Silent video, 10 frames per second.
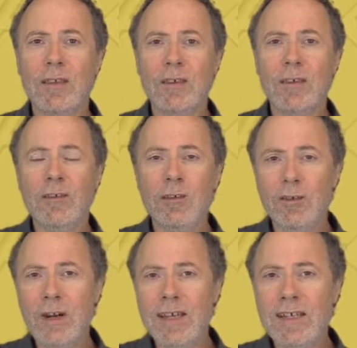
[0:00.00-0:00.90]
This is
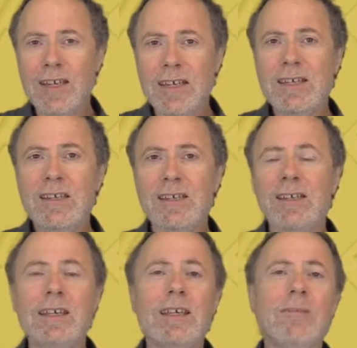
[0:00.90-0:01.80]
your
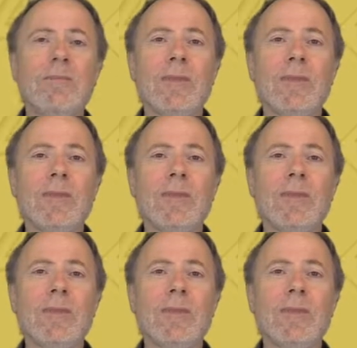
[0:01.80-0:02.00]
identity